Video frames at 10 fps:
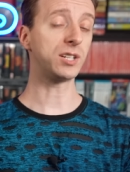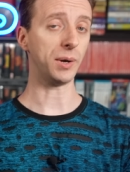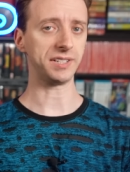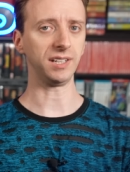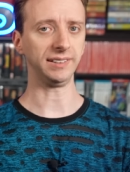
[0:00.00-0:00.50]

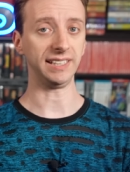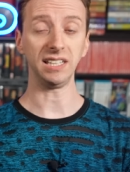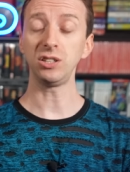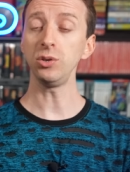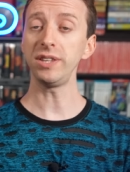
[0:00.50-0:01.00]
interestingly,
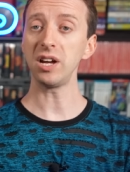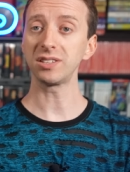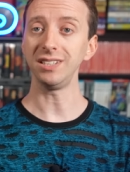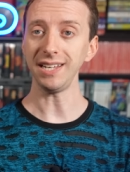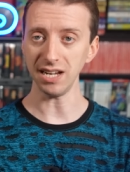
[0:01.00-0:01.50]
in
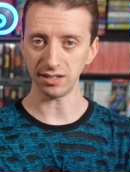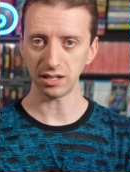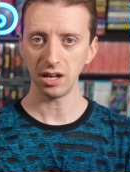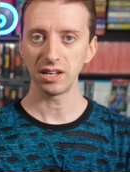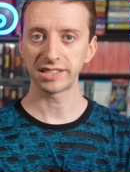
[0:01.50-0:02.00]

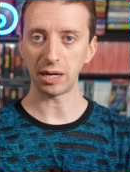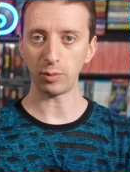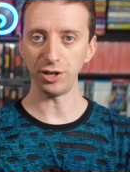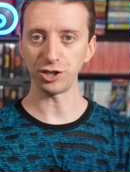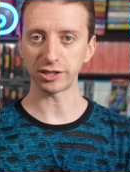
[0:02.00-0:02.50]
2008,
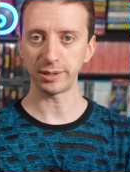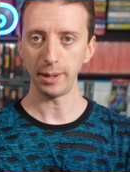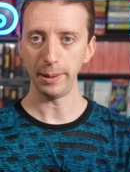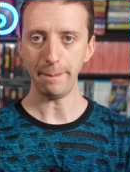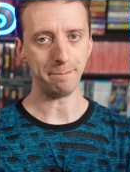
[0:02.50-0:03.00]
someone just
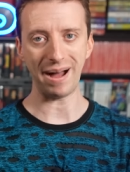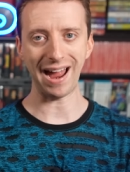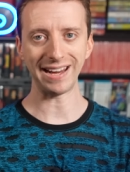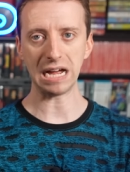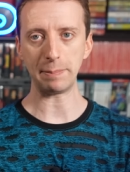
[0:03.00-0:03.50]

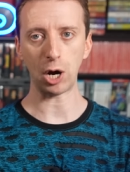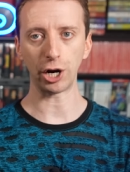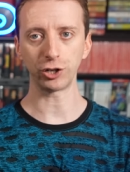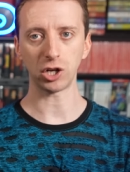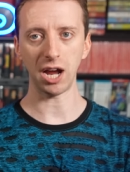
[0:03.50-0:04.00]
buying up
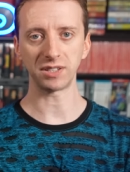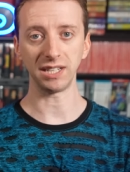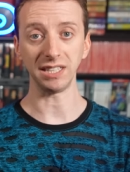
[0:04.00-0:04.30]
hard drives on